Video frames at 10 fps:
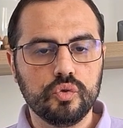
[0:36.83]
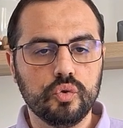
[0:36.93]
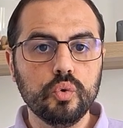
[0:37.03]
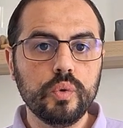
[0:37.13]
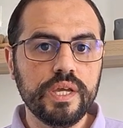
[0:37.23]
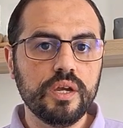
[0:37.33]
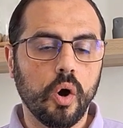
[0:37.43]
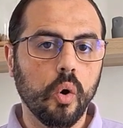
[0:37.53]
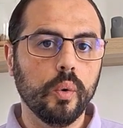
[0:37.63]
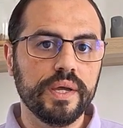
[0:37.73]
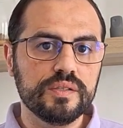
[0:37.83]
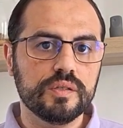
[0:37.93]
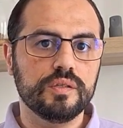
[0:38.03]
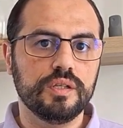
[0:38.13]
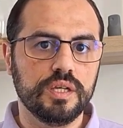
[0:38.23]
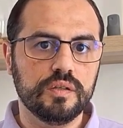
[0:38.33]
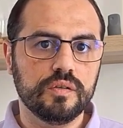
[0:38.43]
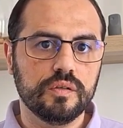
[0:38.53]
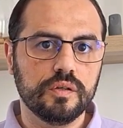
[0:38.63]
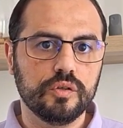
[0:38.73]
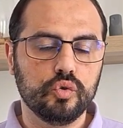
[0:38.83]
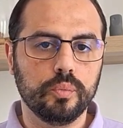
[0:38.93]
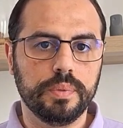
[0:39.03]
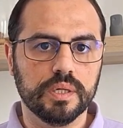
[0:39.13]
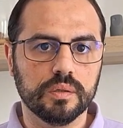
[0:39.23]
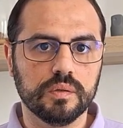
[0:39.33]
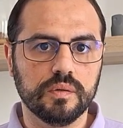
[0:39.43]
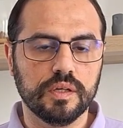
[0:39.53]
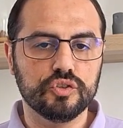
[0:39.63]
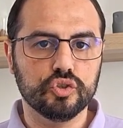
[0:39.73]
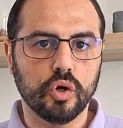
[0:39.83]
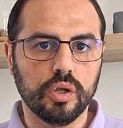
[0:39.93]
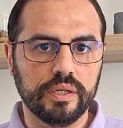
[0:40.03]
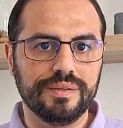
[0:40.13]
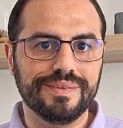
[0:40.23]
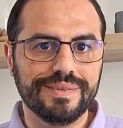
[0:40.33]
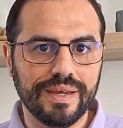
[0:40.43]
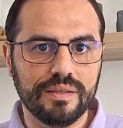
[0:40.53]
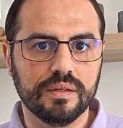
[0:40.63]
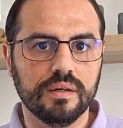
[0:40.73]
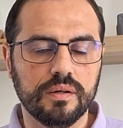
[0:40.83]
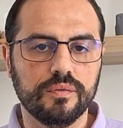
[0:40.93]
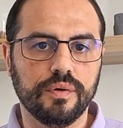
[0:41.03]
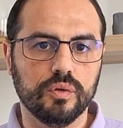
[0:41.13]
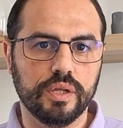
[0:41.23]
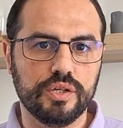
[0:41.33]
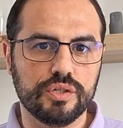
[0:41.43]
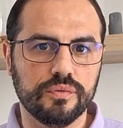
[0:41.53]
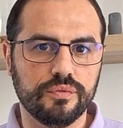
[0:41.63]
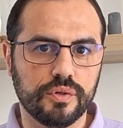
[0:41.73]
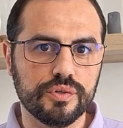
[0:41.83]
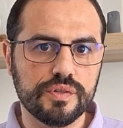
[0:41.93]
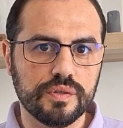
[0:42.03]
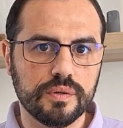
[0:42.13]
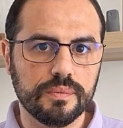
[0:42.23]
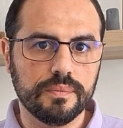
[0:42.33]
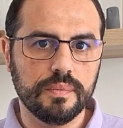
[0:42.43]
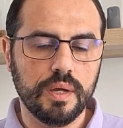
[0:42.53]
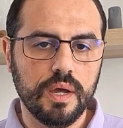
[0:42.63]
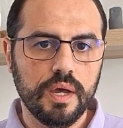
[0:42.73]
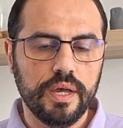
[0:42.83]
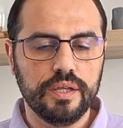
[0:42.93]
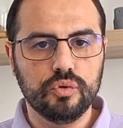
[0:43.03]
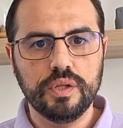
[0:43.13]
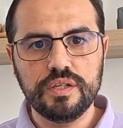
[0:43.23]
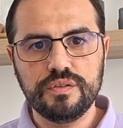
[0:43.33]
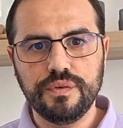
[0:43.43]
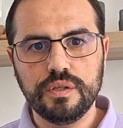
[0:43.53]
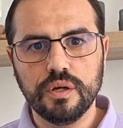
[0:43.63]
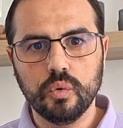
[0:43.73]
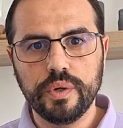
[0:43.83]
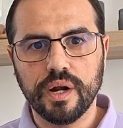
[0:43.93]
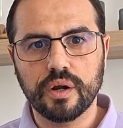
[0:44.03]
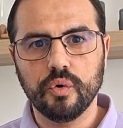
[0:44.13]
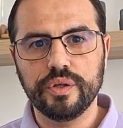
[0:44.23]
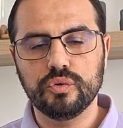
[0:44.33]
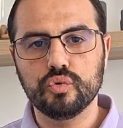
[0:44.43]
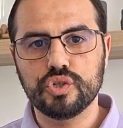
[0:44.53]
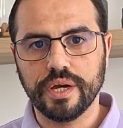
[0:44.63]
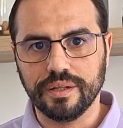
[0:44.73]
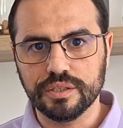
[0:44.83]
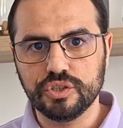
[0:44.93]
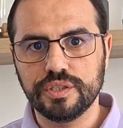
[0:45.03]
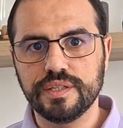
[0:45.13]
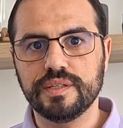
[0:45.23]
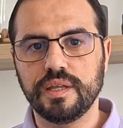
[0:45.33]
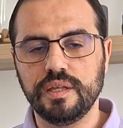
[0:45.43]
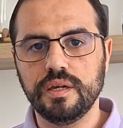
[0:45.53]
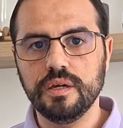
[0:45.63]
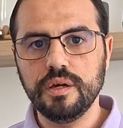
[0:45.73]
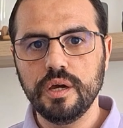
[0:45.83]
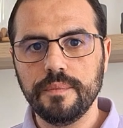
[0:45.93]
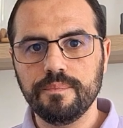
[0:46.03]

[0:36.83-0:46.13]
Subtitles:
do we always need to build a solid data foundation first? In today's video, we are going to challenge this idea.